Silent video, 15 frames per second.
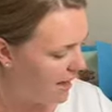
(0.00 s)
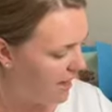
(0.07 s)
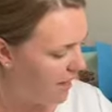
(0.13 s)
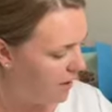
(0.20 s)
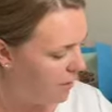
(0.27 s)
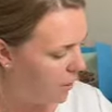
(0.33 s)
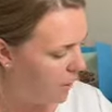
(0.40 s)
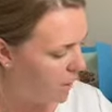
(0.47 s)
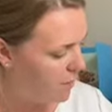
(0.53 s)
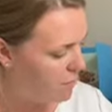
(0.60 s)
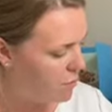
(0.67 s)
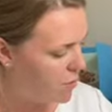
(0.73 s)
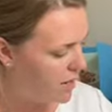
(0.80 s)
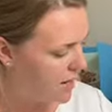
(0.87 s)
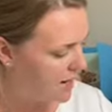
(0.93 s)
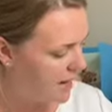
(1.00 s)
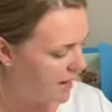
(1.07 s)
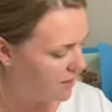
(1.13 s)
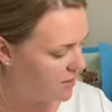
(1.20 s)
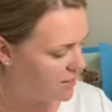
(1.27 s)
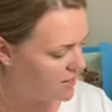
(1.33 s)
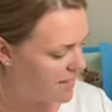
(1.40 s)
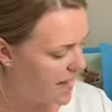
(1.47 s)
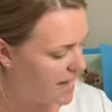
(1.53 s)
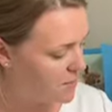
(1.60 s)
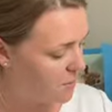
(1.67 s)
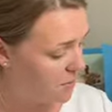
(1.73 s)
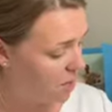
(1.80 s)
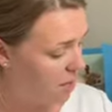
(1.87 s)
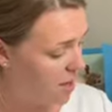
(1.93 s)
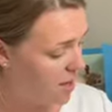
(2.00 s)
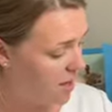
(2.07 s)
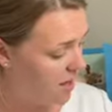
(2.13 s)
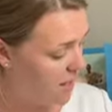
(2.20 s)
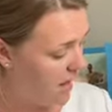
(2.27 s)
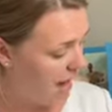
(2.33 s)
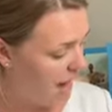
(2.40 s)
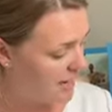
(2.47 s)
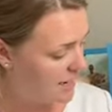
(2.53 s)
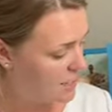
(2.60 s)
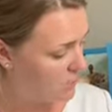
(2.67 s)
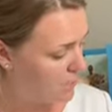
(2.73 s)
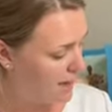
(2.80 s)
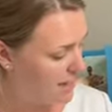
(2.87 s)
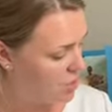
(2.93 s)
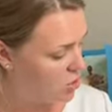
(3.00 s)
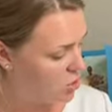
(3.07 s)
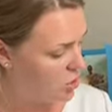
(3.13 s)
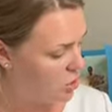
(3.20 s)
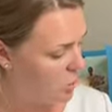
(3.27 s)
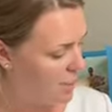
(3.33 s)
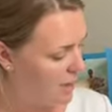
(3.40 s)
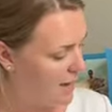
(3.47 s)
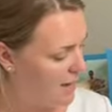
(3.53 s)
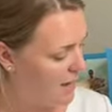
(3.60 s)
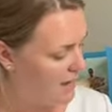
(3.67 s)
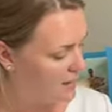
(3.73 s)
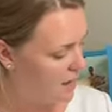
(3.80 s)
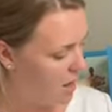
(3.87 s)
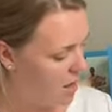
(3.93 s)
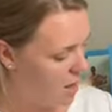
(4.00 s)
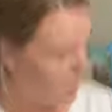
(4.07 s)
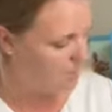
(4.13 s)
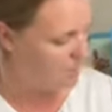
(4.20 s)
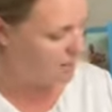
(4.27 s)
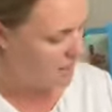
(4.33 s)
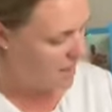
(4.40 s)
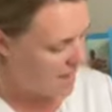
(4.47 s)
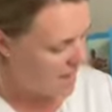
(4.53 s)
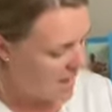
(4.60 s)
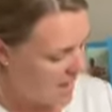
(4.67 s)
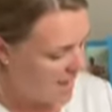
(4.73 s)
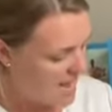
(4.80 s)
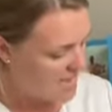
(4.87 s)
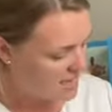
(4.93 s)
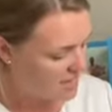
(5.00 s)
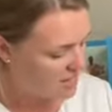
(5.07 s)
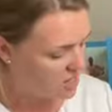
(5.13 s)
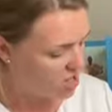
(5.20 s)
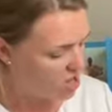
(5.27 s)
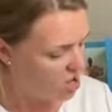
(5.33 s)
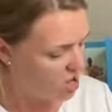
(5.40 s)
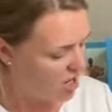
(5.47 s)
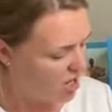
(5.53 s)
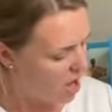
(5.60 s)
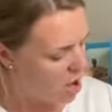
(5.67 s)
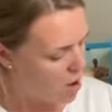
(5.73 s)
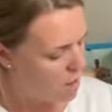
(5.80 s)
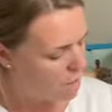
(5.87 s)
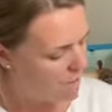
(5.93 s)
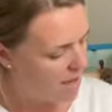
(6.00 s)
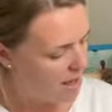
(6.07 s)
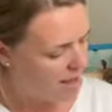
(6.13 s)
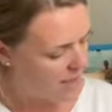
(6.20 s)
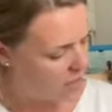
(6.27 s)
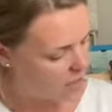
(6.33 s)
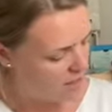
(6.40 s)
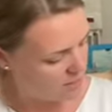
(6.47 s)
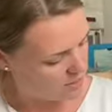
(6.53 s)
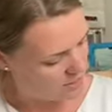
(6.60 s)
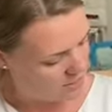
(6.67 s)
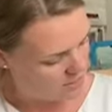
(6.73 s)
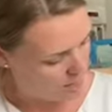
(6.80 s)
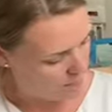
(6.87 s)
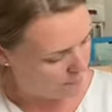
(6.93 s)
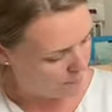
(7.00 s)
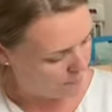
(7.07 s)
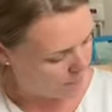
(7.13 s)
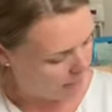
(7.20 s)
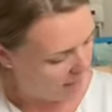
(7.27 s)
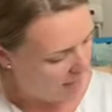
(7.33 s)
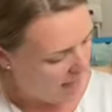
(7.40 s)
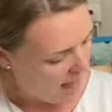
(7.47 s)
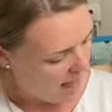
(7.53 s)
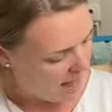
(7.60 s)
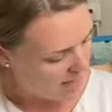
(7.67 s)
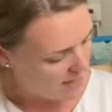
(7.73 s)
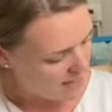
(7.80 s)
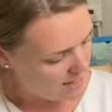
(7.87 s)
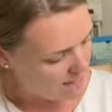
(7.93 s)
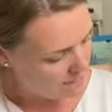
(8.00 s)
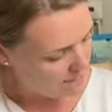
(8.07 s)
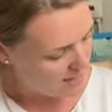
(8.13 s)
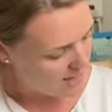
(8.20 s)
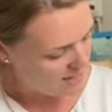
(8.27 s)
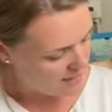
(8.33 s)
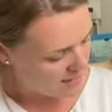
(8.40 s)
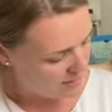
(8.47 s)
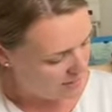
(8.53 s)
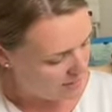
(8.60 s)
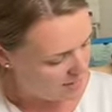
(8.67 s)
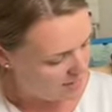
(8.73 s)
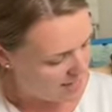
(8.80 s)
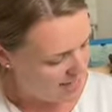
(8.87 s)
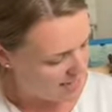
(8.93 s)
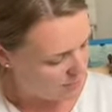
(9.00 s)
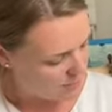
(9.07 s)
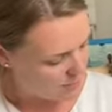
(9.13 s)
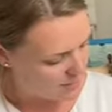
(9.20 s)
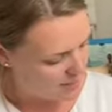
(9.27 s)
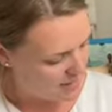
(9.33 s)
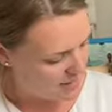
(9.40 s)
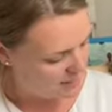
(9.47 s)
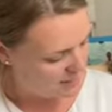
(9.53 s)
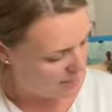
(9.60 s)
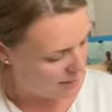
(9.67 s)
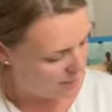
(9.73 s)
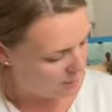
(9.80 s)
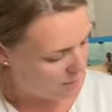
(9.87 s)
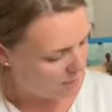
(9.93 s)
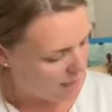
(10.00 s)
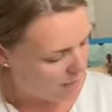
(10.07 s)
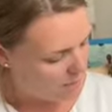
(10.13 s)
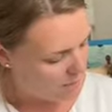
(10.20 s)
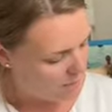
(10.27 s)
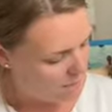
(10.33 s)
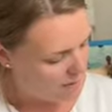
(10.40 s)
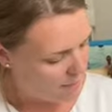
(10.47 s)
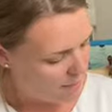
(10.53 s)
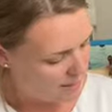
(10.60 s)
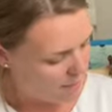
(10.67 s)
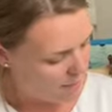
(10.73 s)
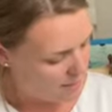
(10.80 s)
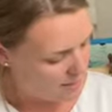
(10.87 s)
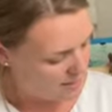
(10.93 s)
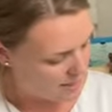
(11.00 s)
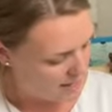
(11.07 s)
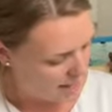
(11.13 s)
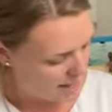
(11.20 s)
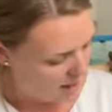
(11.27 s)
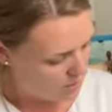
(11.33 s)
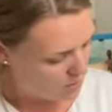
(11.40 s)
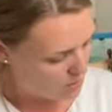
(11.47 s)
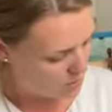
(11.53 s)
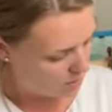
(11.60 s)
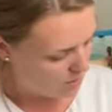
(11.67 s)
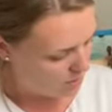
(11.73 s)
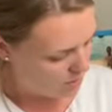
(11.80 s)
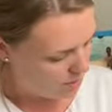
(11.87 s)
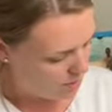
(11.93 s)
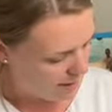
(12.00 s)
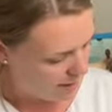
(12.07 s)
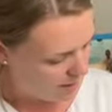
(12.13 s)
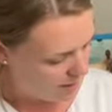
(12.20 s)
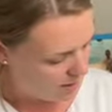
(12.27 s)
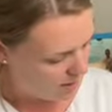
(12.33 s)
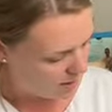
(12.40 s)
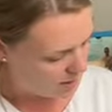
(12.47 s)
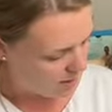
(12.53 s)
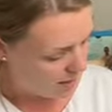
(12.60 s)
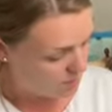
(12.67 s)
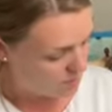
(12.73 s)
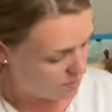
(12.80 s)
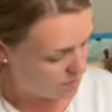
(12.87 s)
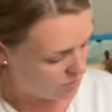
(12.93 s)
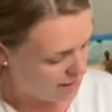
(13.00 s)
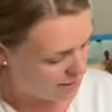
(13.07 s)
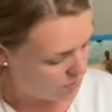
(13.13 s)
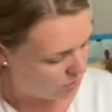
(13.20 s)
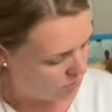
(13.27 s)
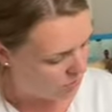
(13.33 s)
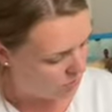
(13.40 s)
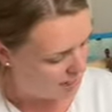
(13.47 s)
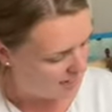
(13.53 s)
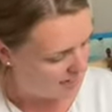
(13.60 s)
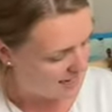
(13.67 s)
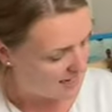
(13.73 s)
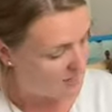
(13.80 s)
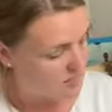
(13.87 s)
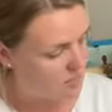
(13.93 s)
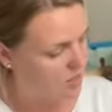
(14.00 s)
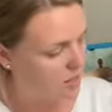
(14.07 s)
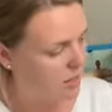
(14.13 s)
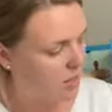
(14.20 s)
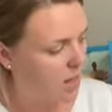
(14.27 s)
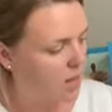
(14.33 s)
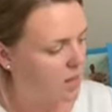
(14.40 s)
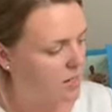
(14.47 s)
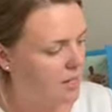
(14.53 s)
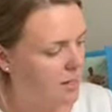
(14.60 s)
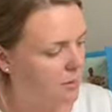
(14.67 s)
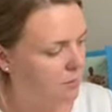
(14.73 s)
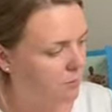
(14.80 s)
her up and running down the stairs with her and his best tuba in his arms. "It's all over," shouted her brother as he fled down the stairs beside them. The family went out to the back door and into the garden.